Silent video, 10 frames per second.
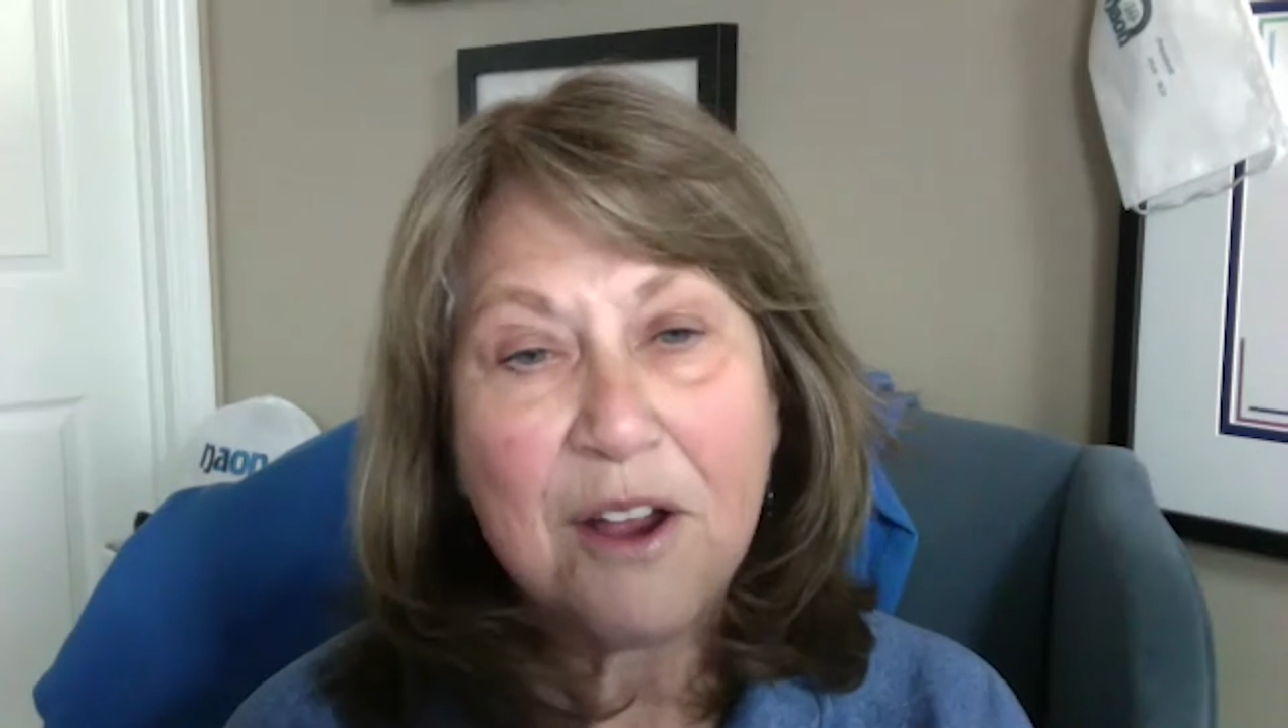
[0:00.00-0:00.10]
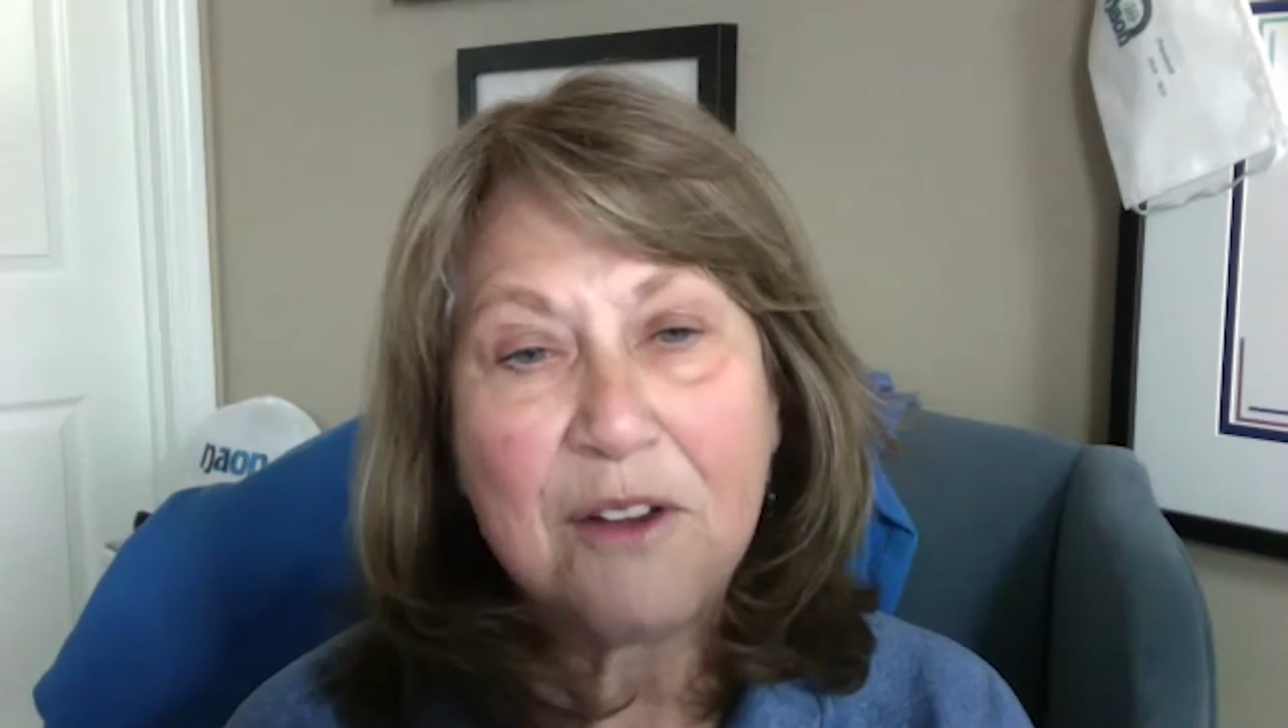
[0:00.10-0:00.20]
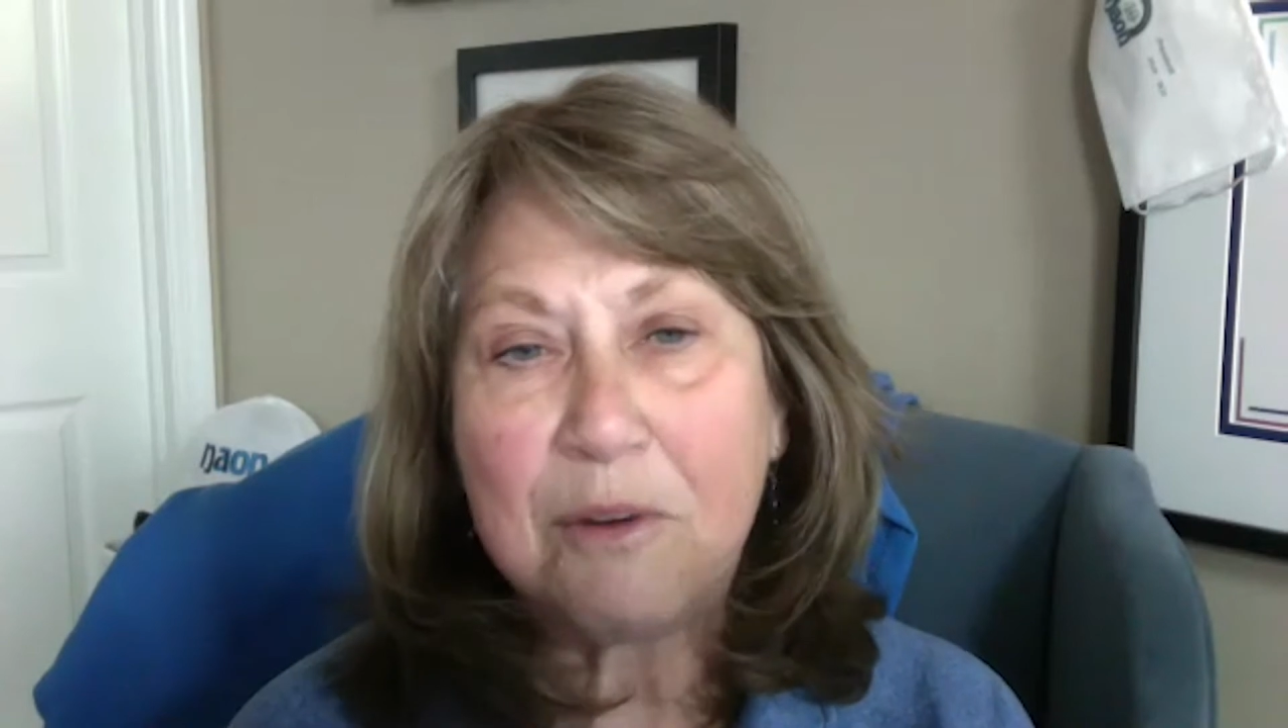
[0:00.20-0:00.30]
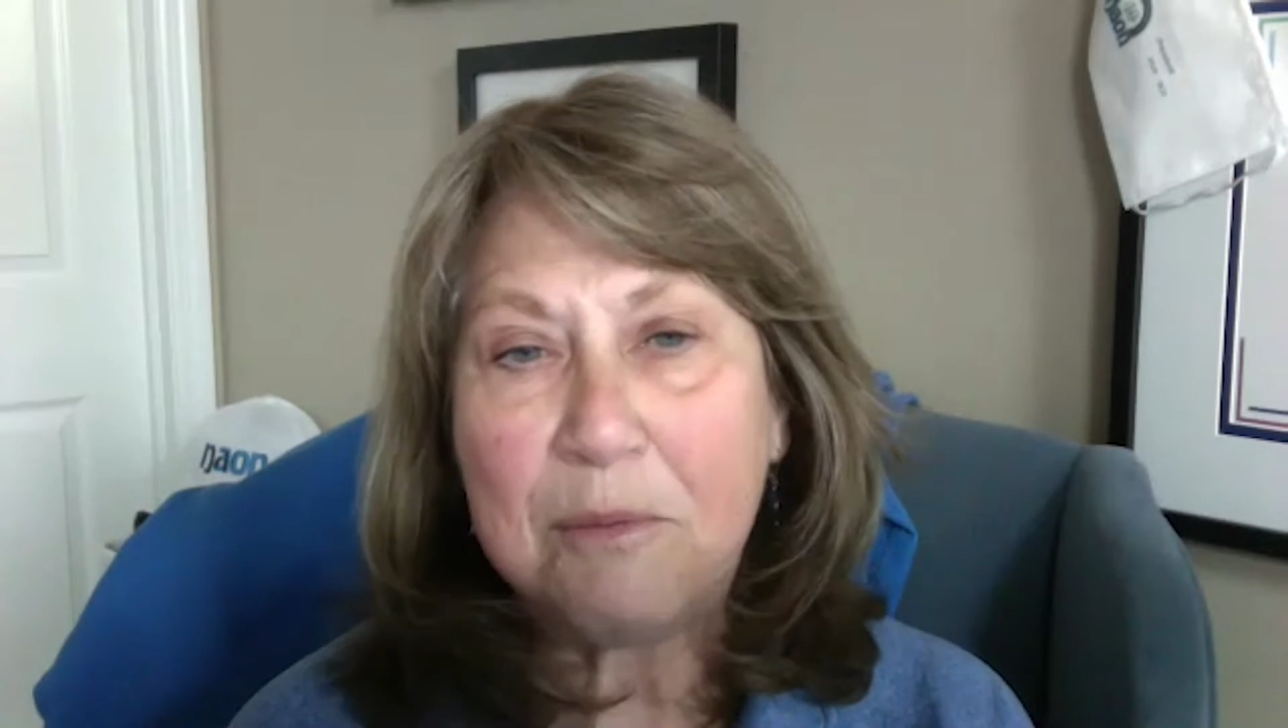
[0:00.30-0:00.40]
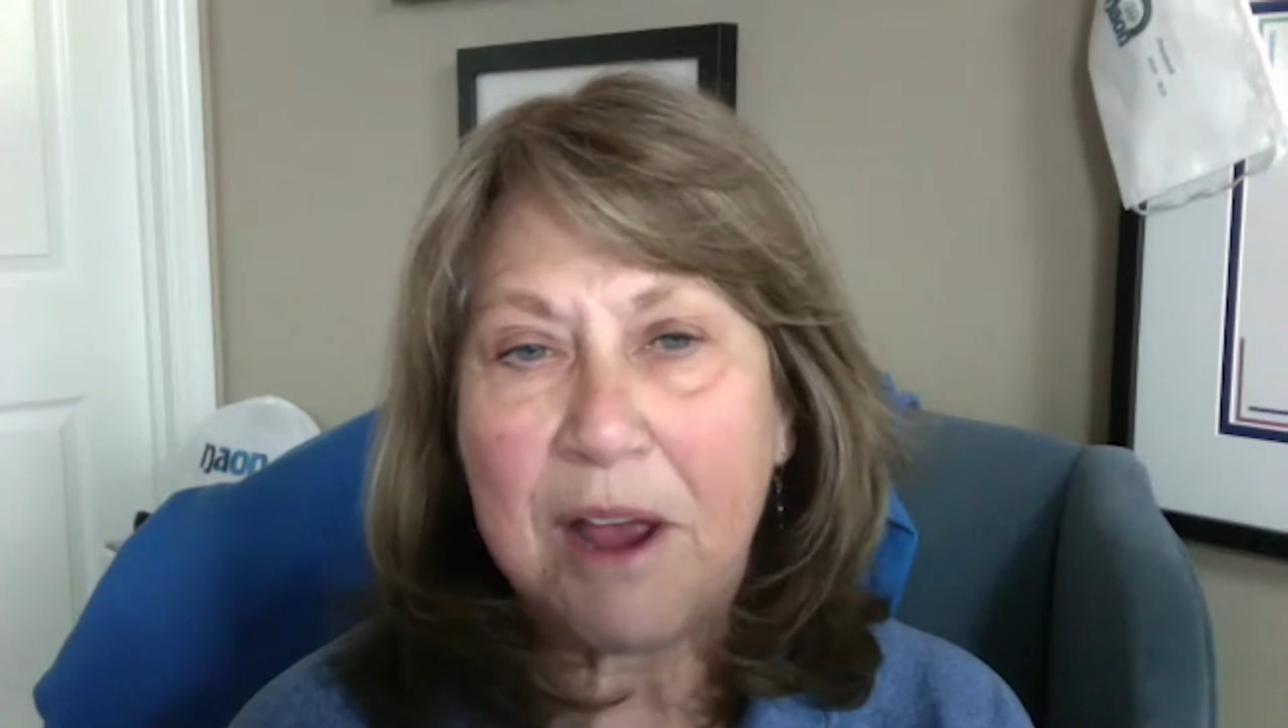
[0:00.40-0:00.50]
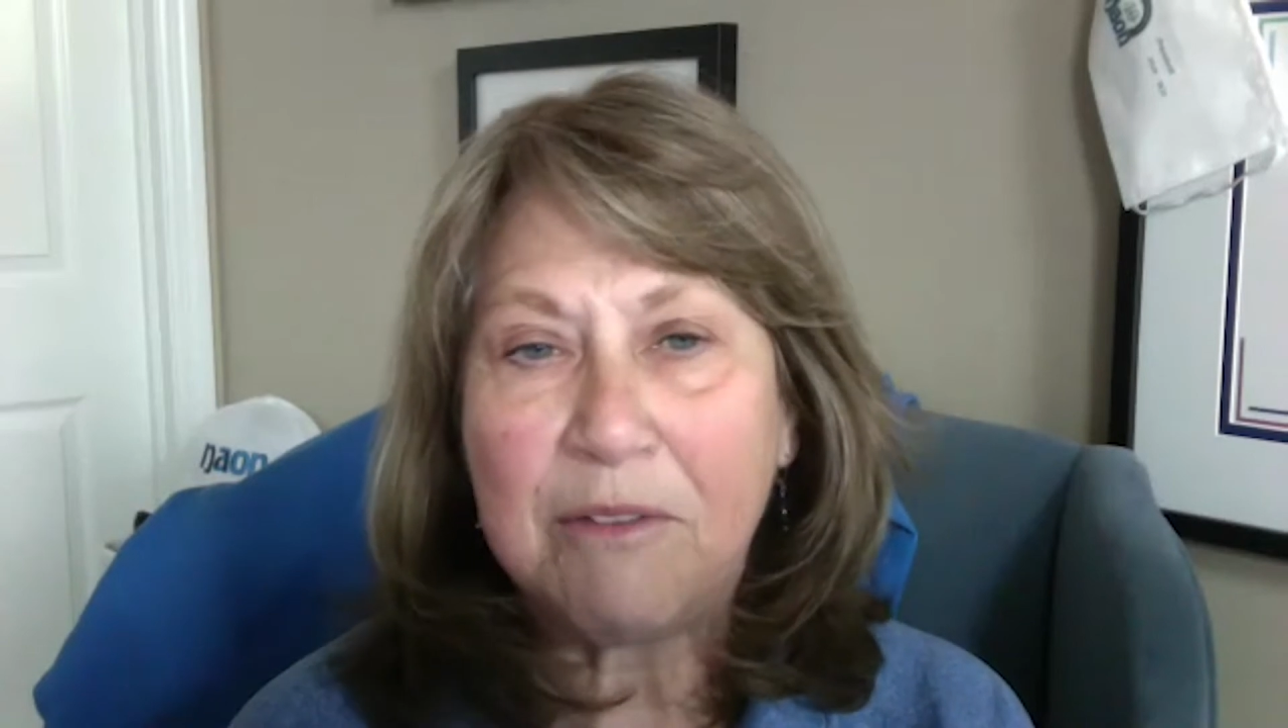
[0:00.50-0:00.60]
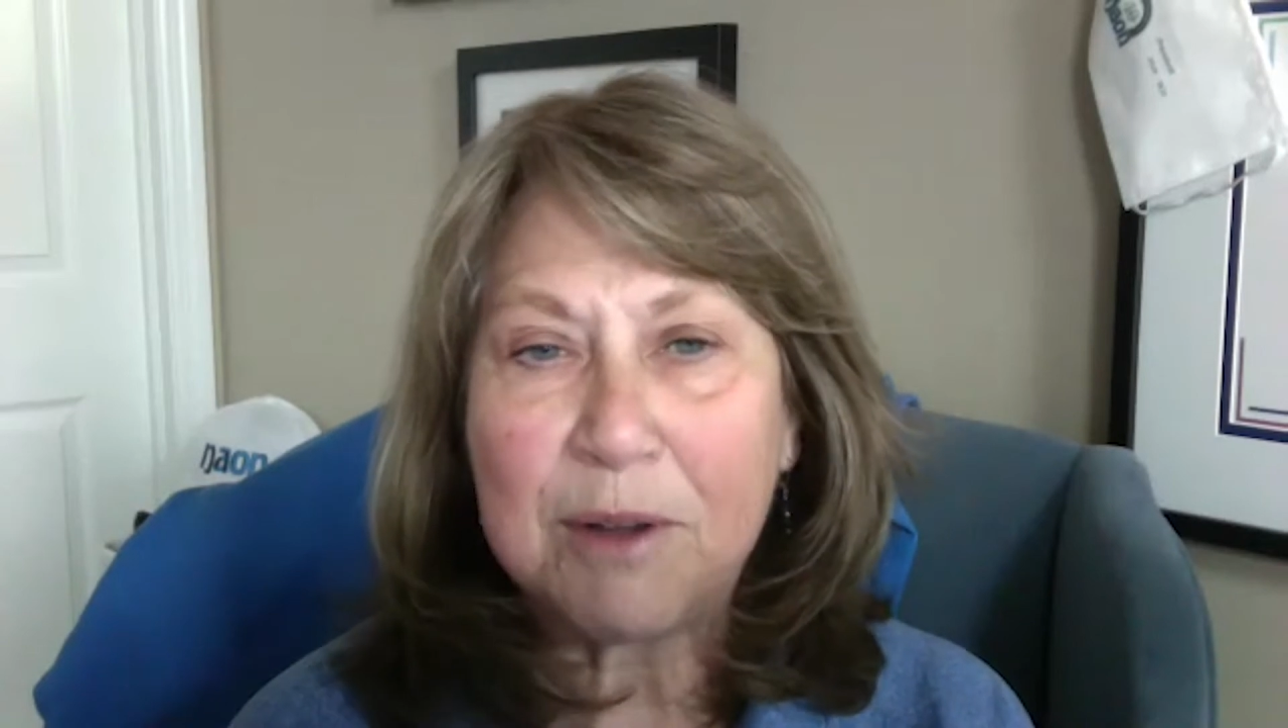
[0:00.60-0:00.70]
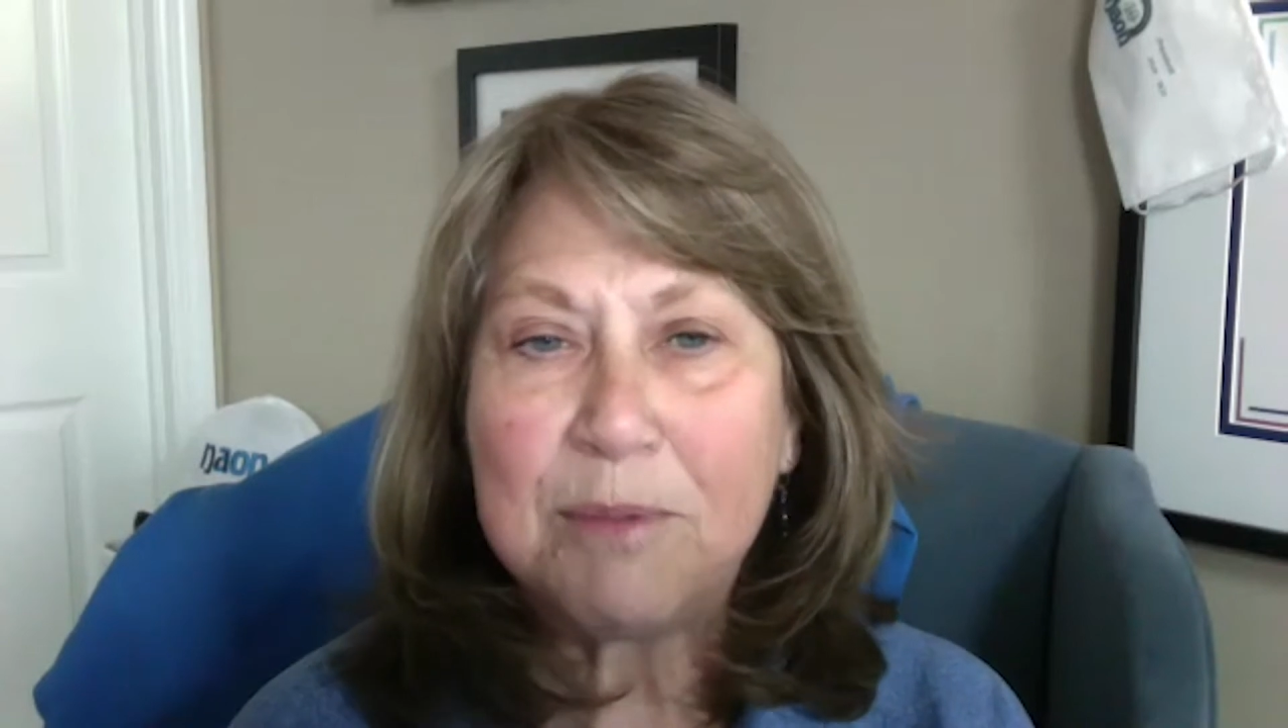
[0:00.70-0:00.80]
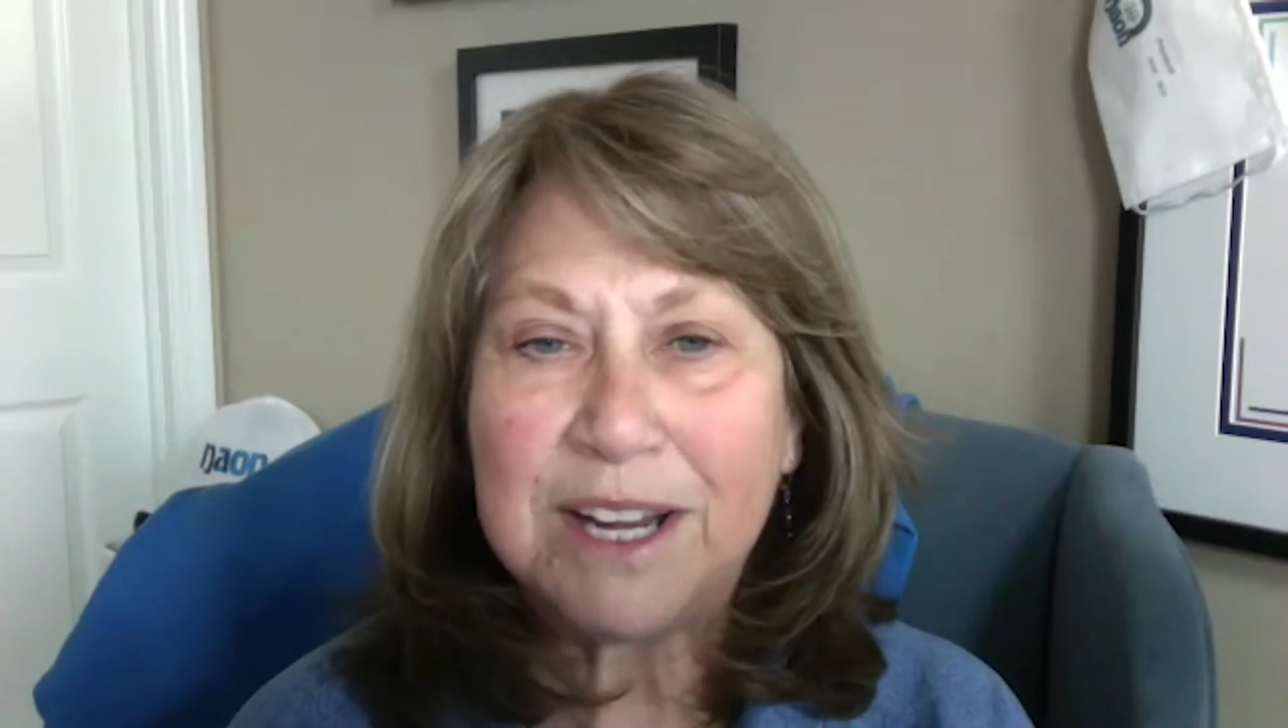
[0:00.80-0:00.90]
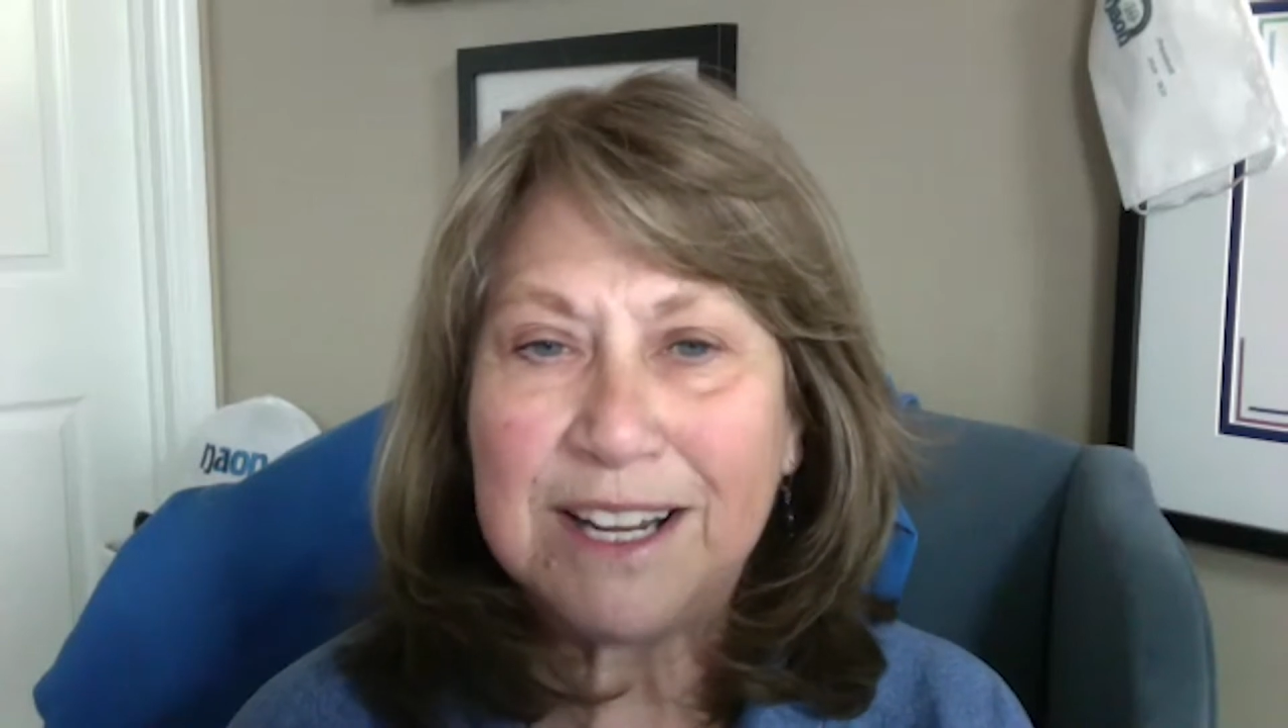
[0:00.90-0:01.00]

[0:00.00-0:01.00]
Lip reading: from Everybody